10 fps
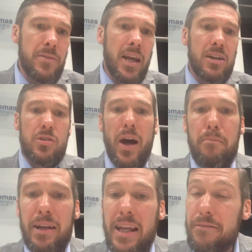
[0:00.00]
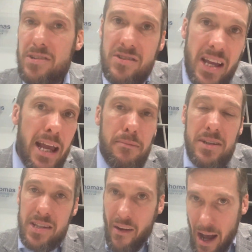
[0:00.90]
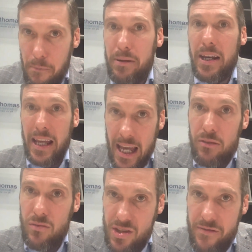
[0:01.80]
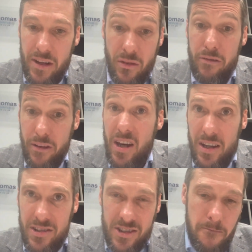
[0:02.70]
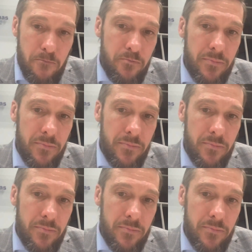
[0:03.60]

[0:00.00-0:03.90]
And so I believe the same is now happening in reverse.